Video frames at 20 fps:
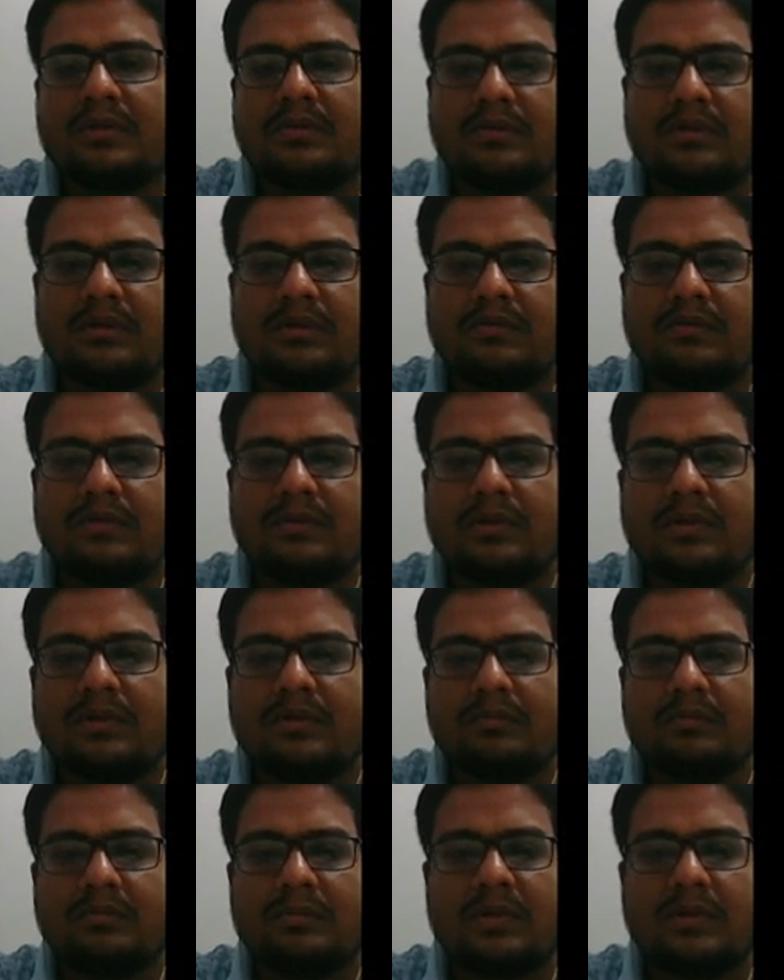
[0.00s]
Therefore, now
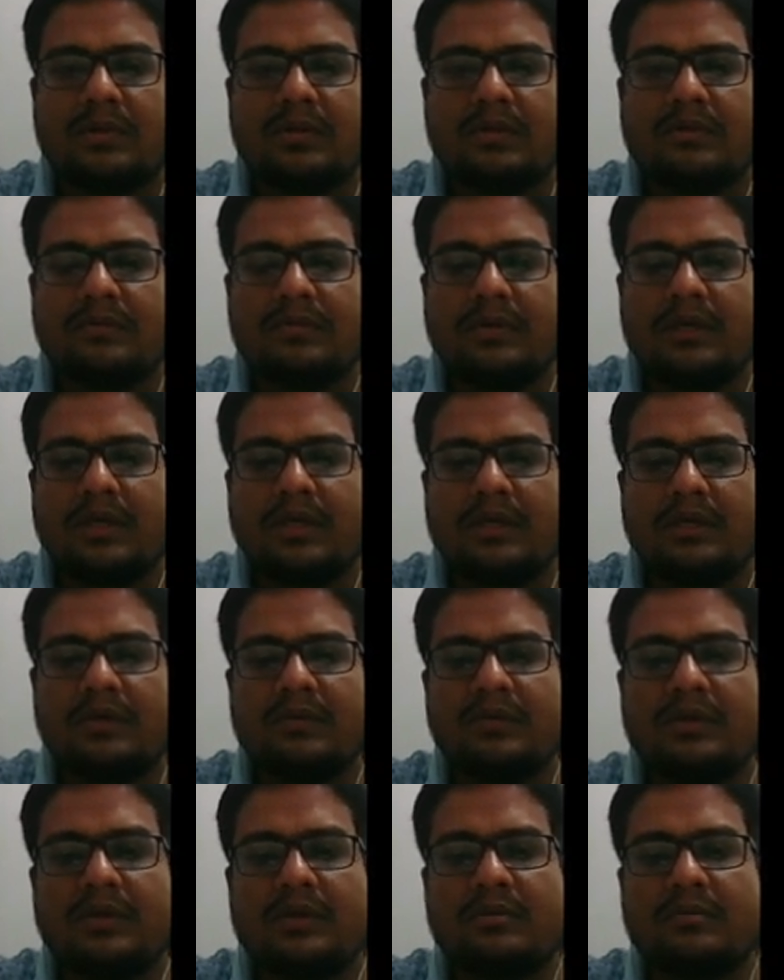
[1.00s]
P of A
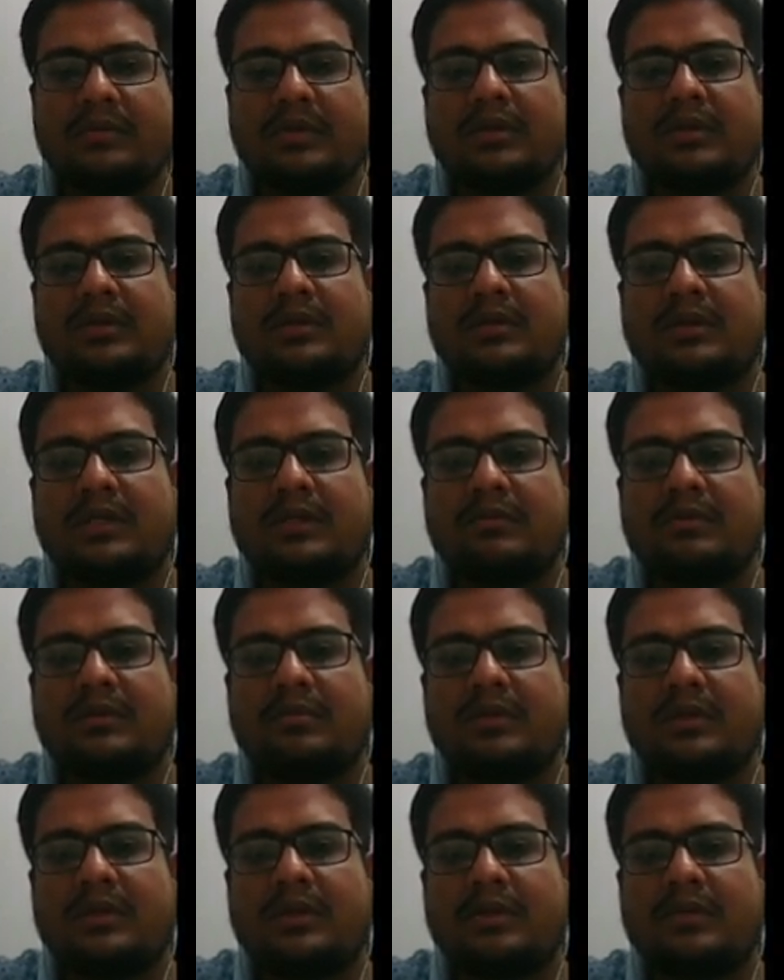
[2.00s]
union B, that will
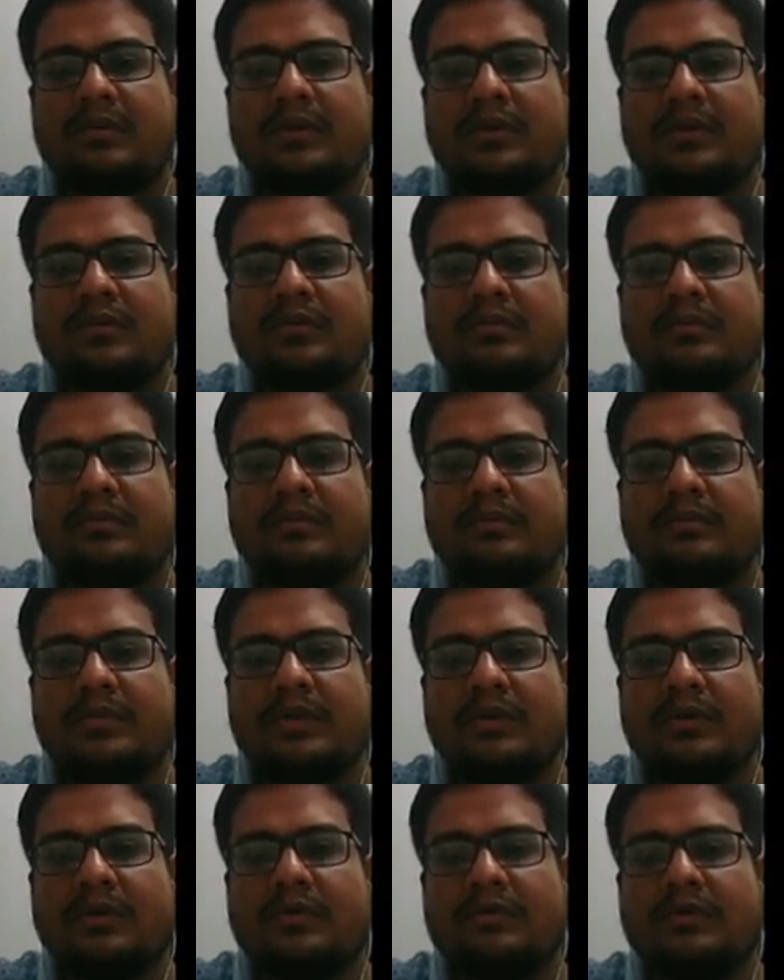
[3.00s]
be equal to
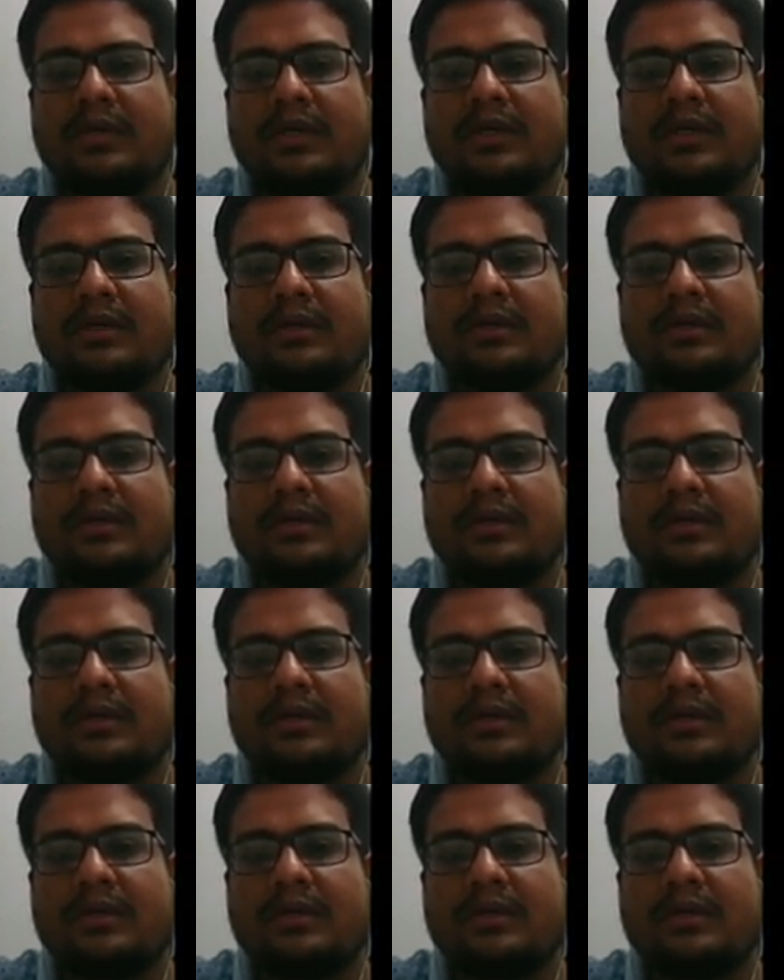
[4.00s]
P of A